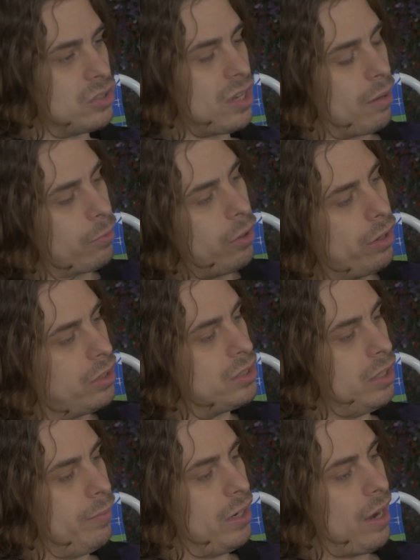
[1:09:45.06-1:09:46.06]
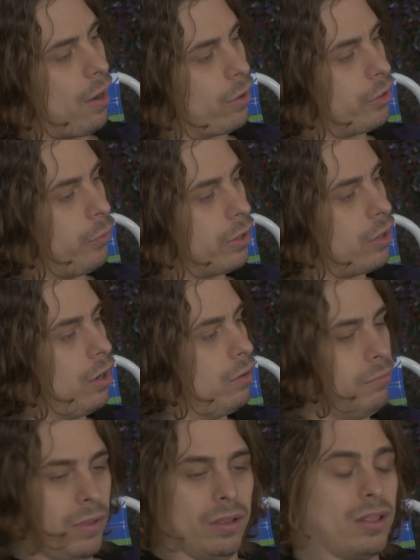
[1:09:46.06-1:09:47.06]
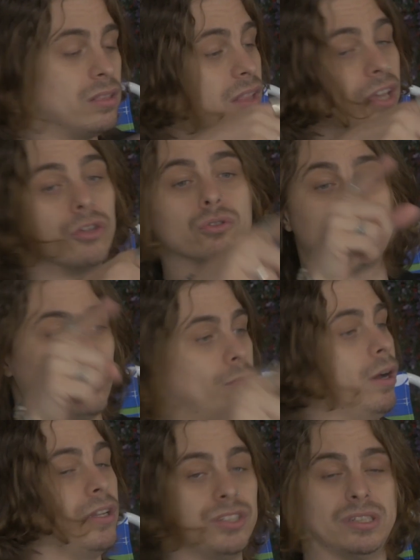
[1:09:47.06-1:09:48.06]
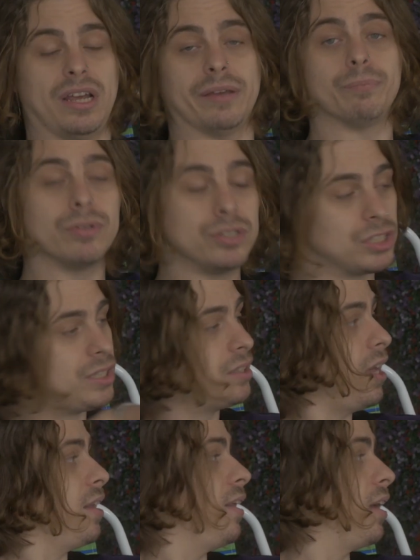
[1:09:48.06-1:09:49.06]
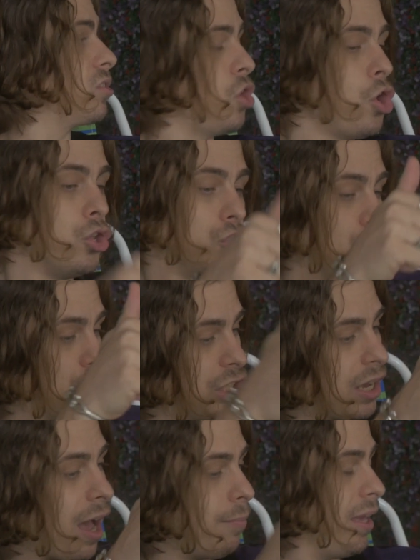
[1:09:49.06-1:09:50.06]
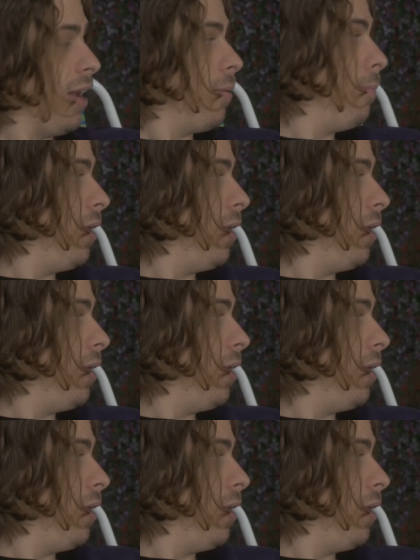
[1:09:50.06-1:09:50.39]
She was like, I'm going to the gym in an hour. You want to go? Thank you so much. I appreciate that text. She got me out of